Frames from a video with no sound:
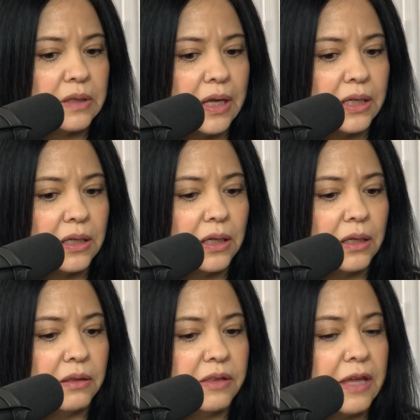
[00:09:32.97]
like
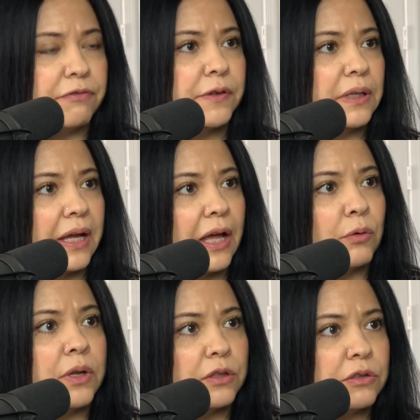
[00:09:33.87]
they feel like I
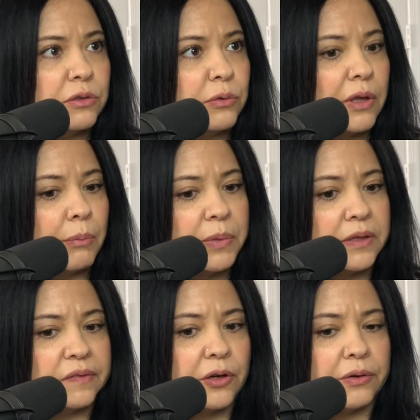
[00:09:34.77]
don't need to do that
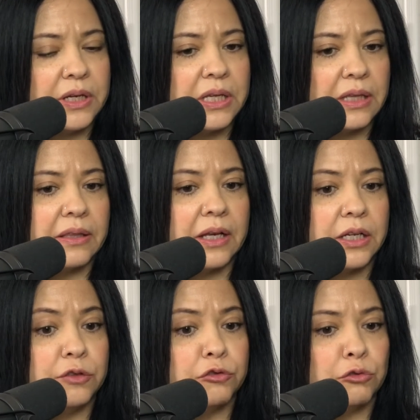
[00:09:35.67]
because they already get that
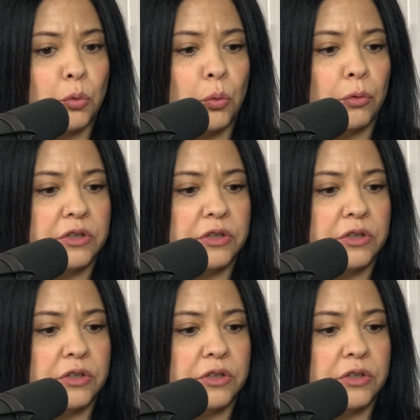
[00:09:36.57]
in school.